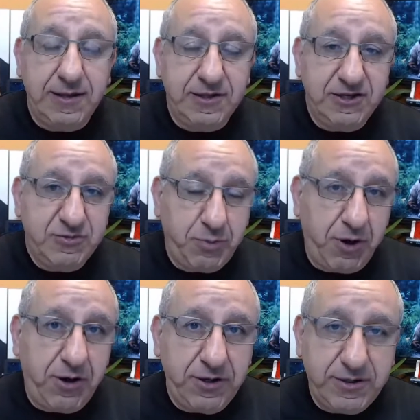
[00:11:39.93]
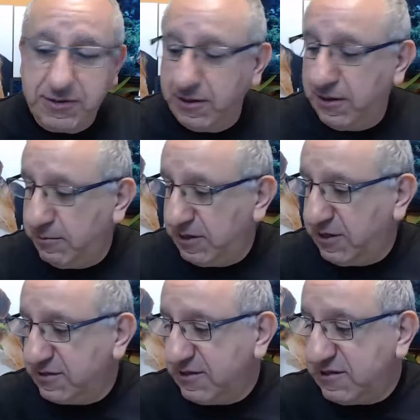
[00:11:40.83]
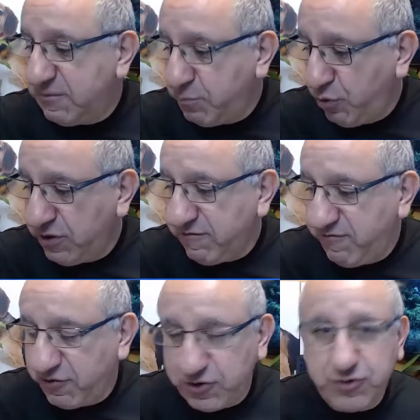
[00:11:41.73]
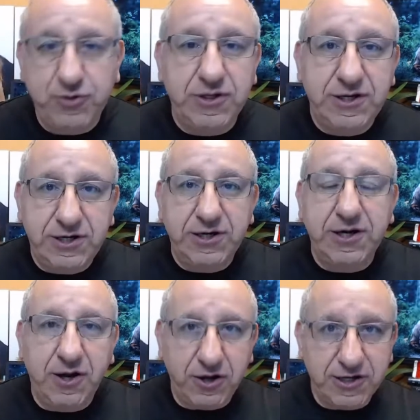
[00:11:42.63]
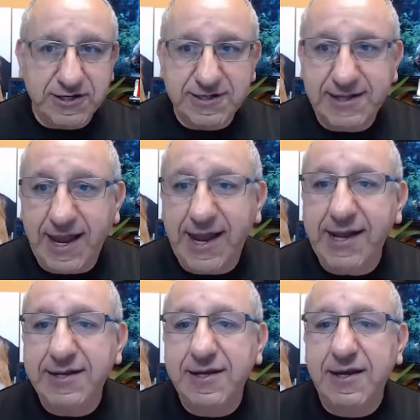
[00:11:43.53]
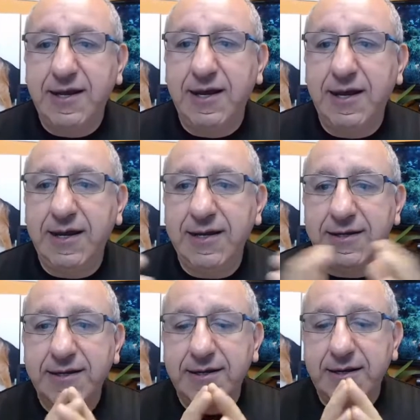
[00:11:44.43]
this part because it's important for you to learn and understand and